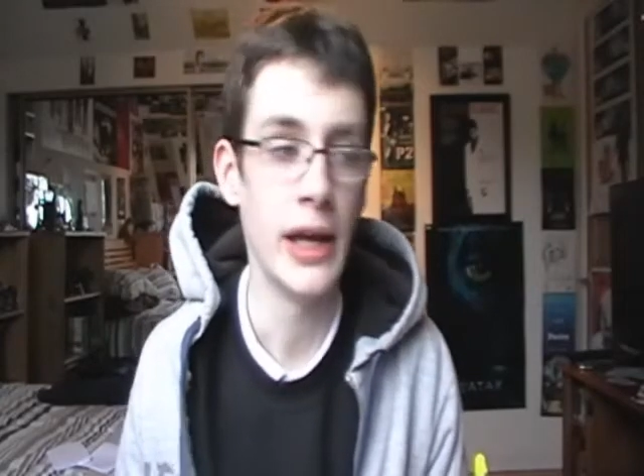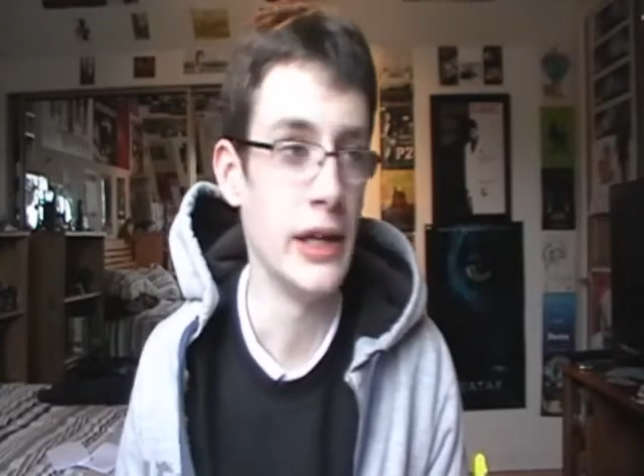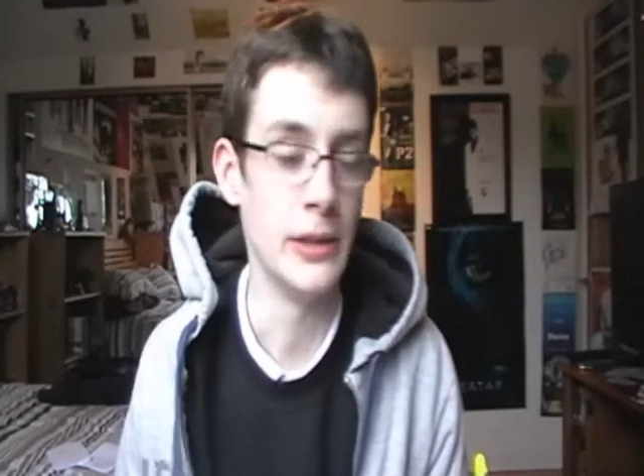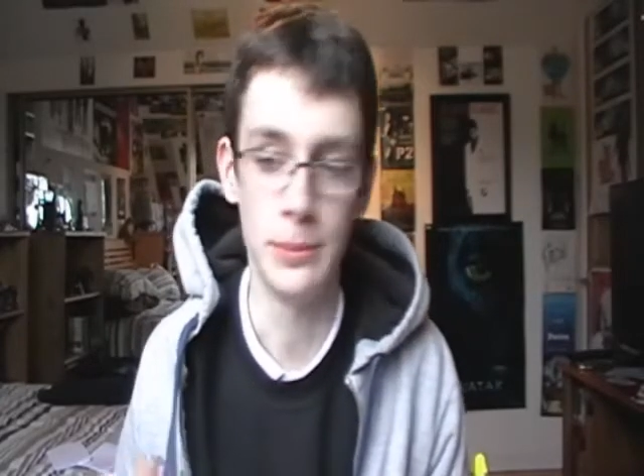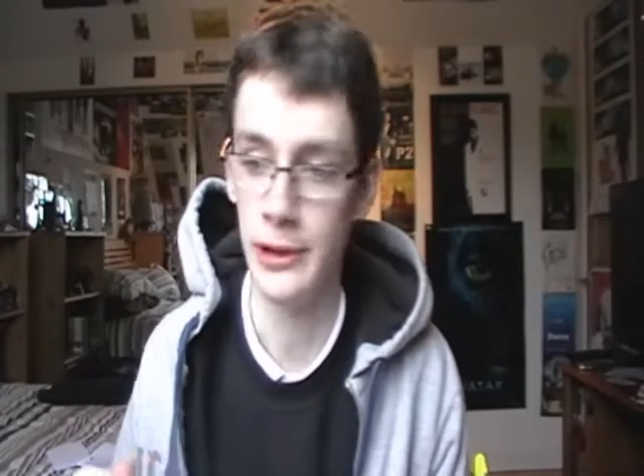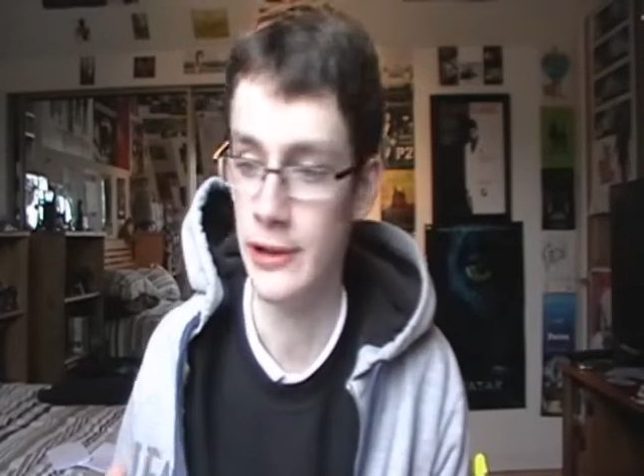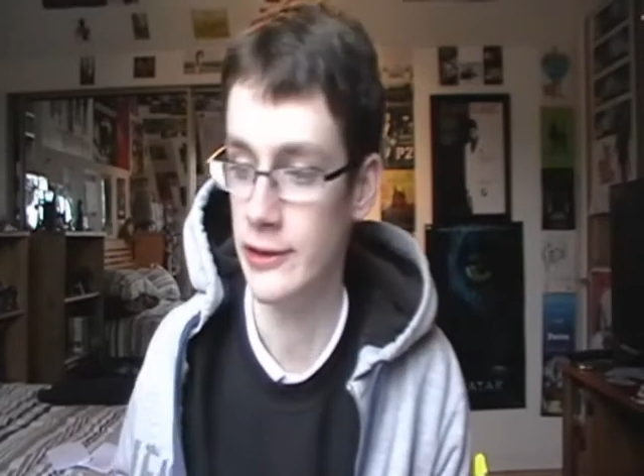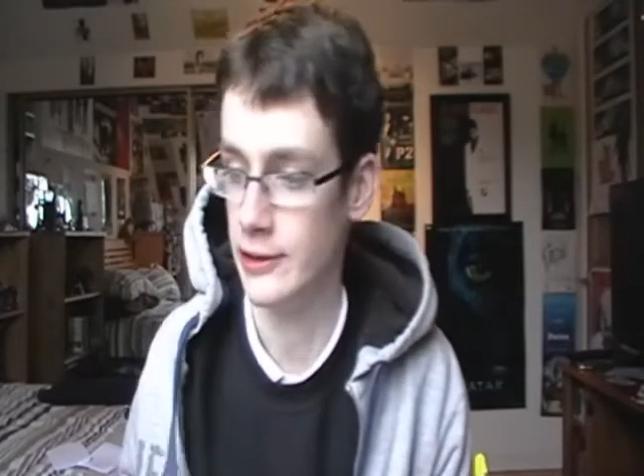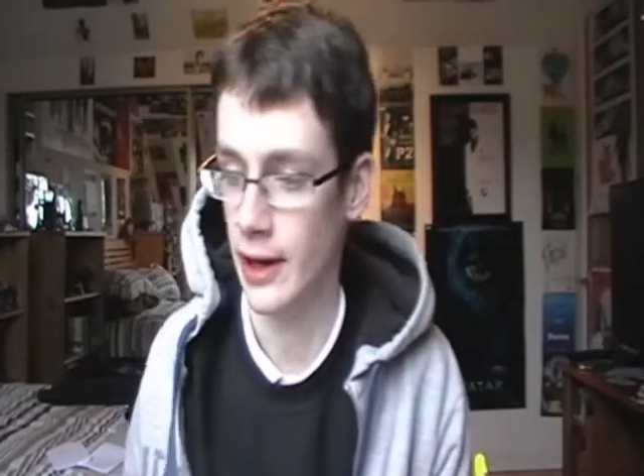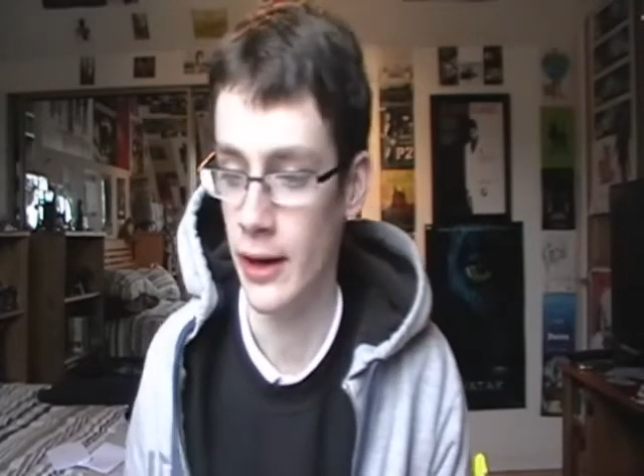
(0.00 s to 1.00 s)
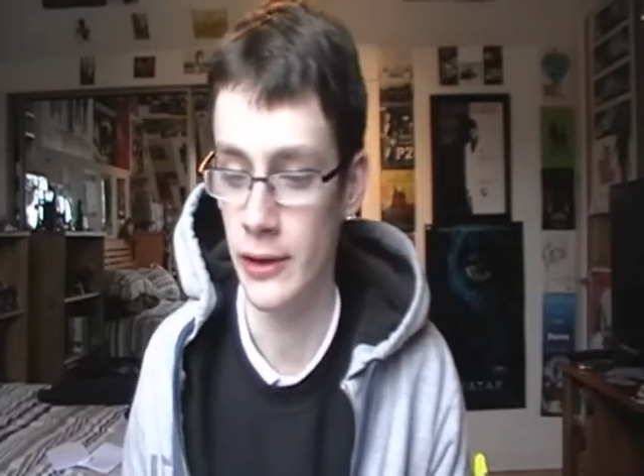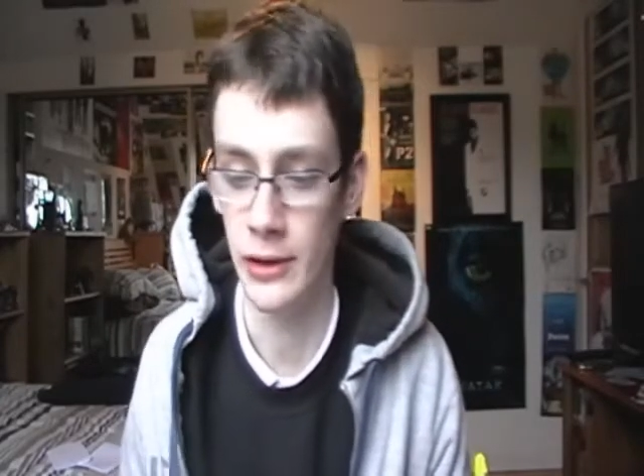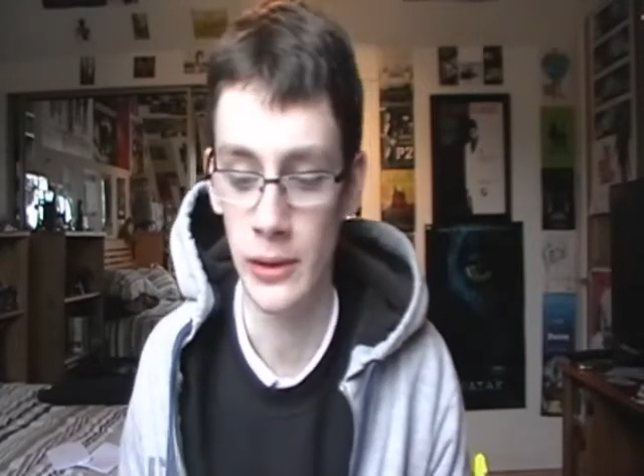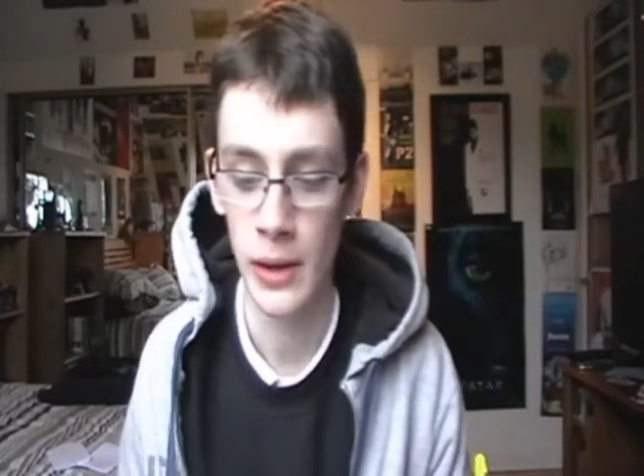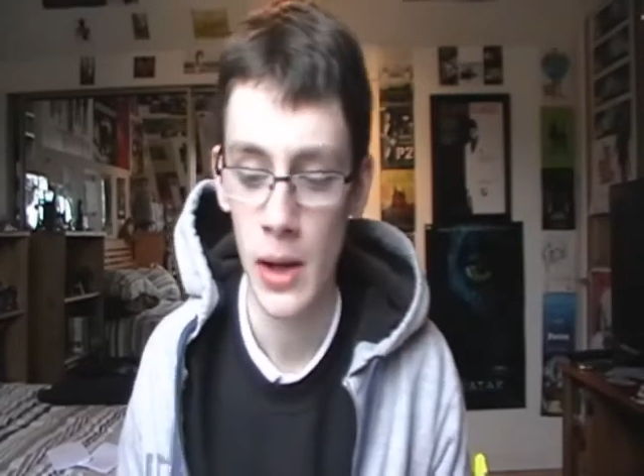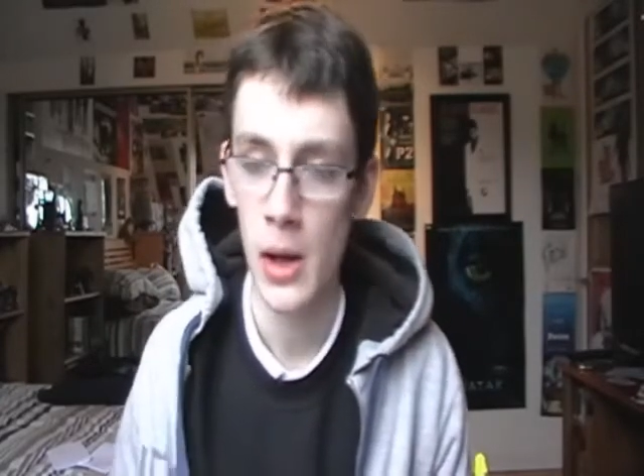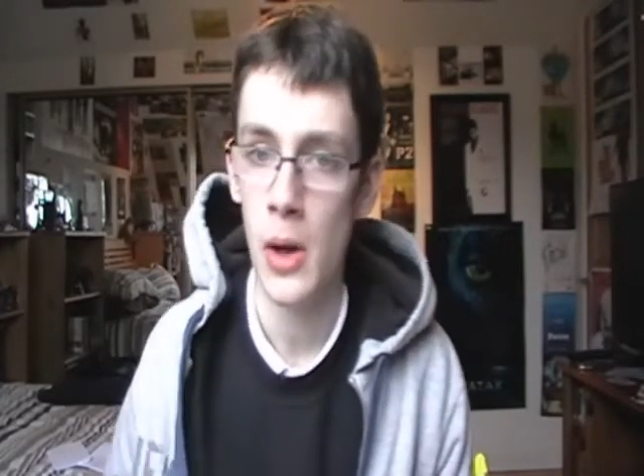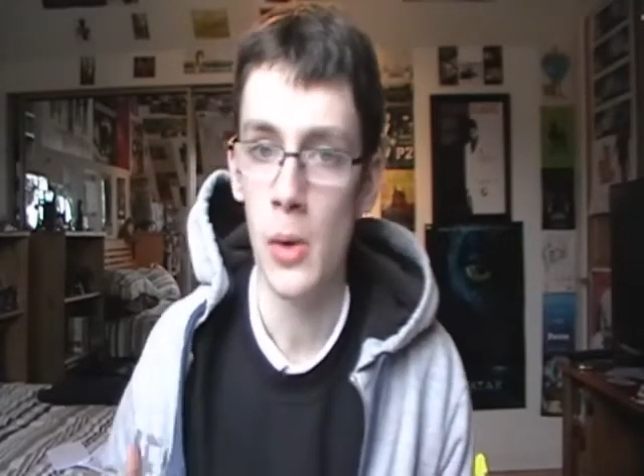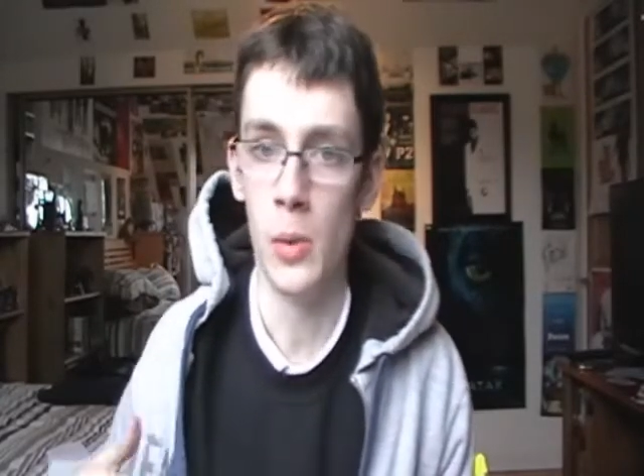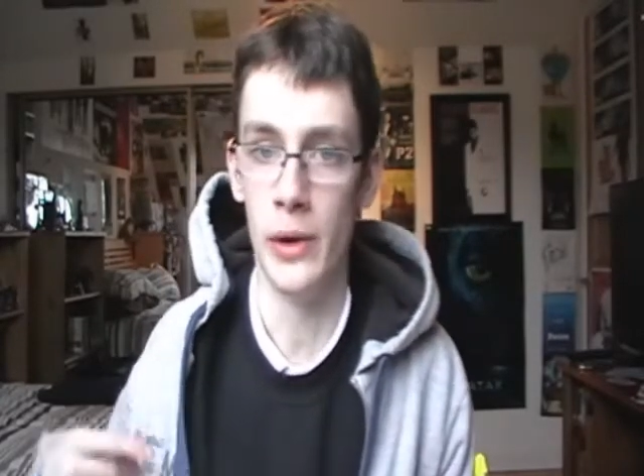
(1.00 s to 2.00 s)
He plays his character
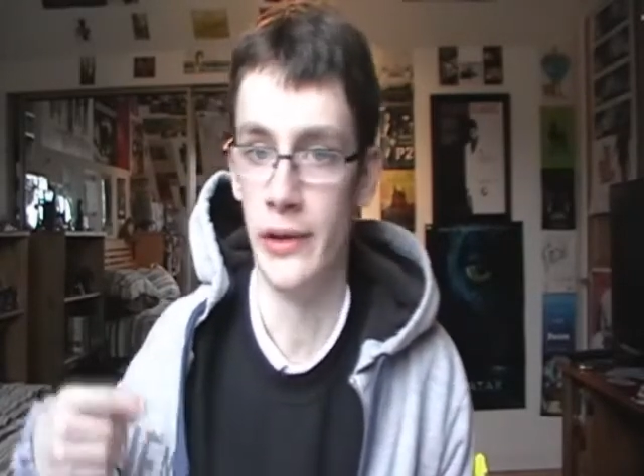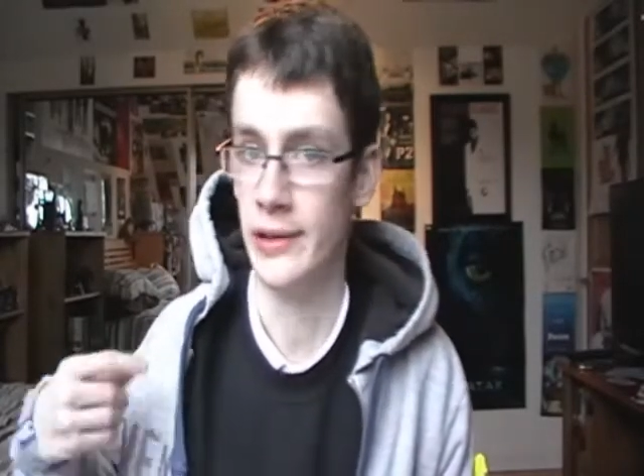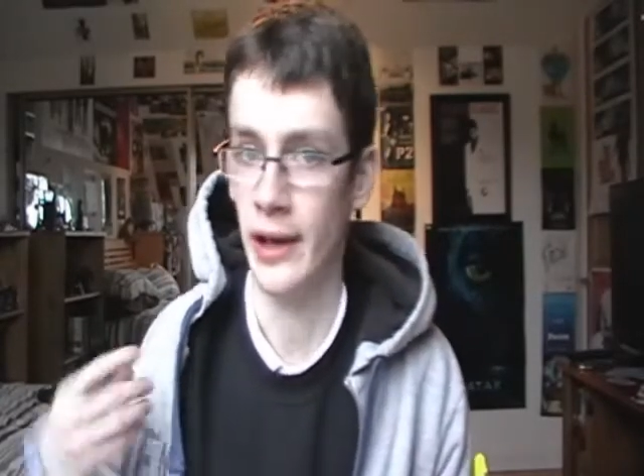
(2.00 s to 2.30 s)
with